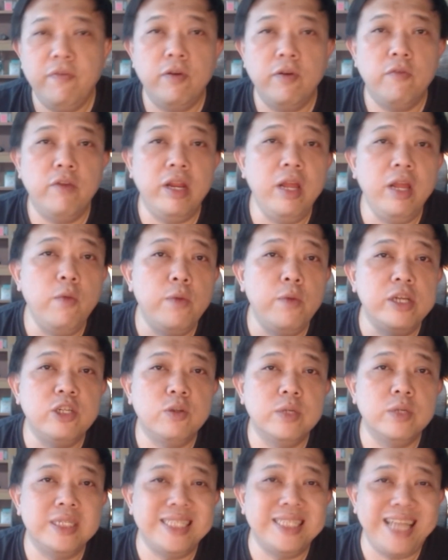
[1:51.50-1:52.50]
you really wish
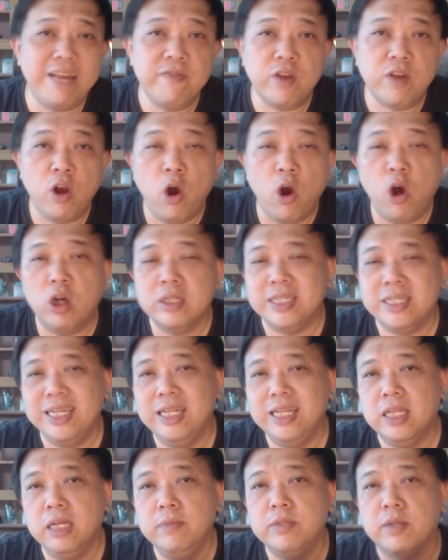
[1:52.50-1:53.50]
to save costs
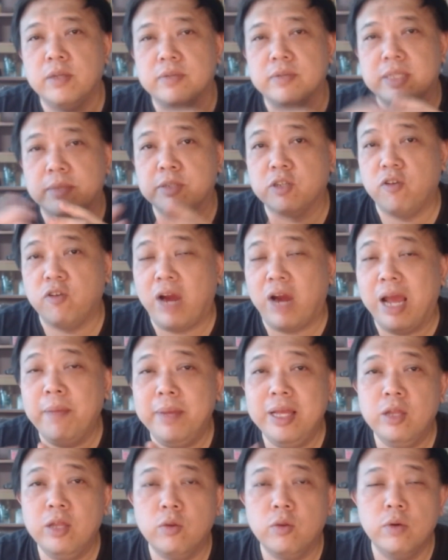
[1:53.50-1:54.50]
in terms of
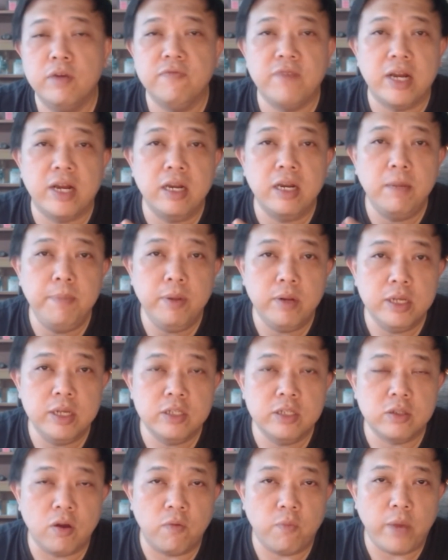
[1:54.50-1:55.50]
subscribing to a funnel
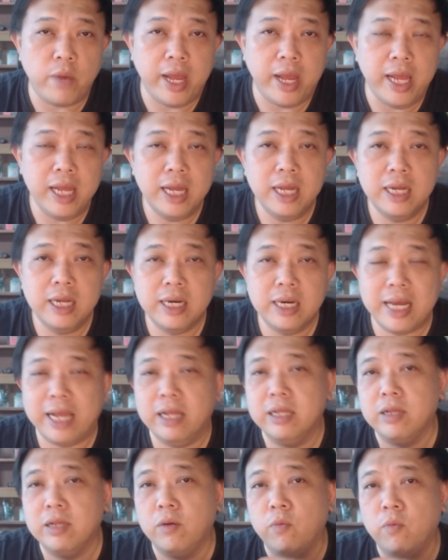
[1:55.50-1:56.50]
builder software,
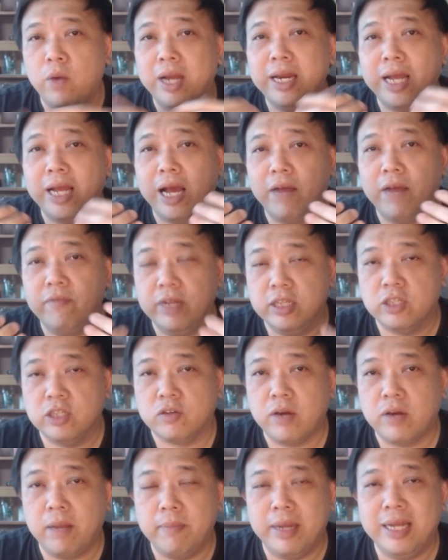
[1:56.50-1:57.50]
like the one that I've
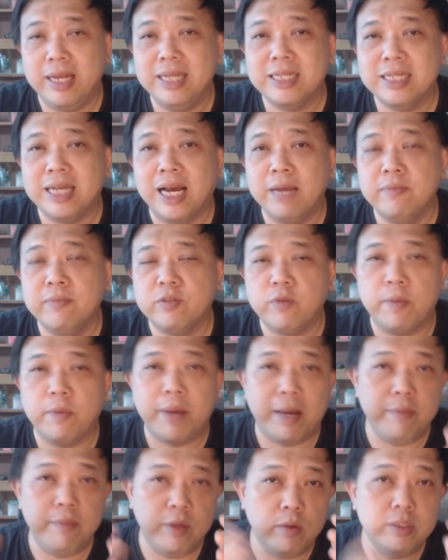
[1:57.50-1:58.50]
described many times
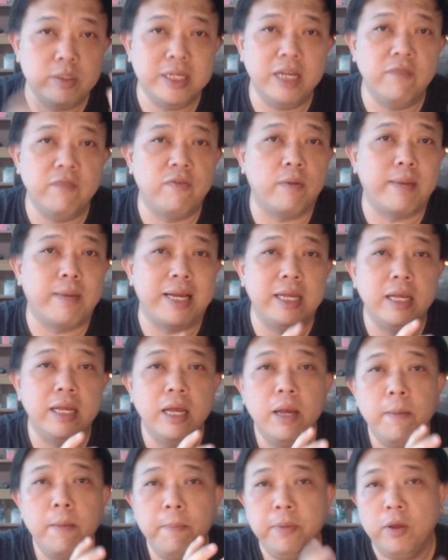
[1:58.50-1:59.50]
whereby I'm using for my
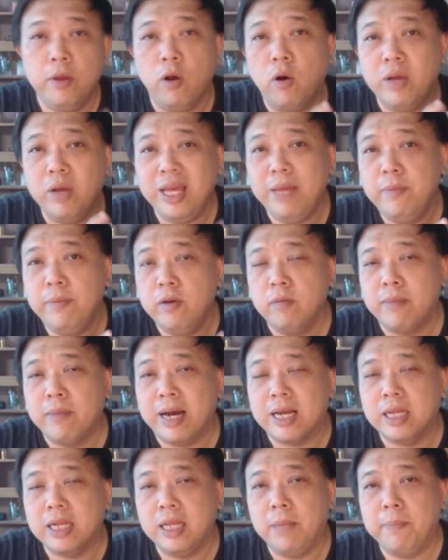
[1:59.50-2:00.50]
pure email
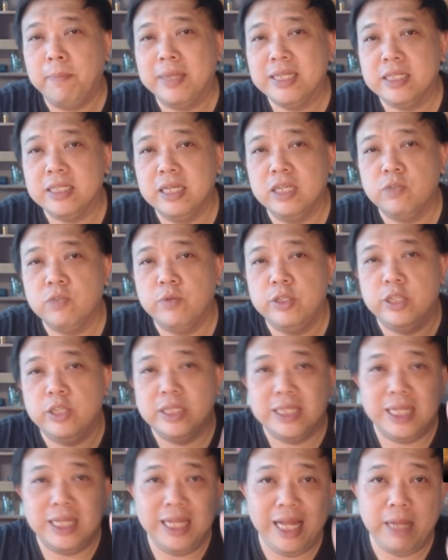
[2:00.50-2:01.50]
marketing business, which
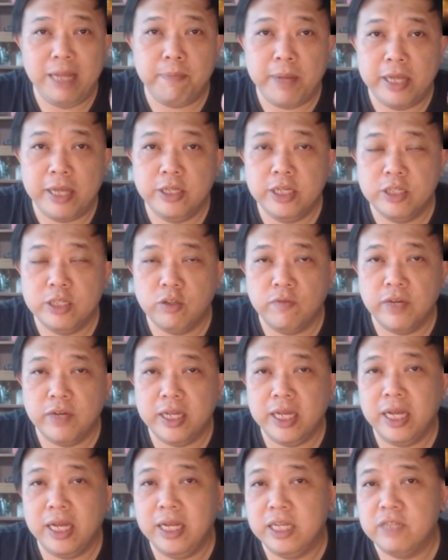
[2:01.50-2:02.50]
is Leadpages over
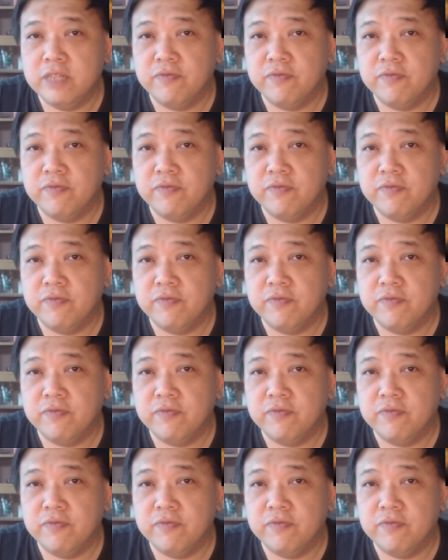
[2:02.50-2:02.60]
here in this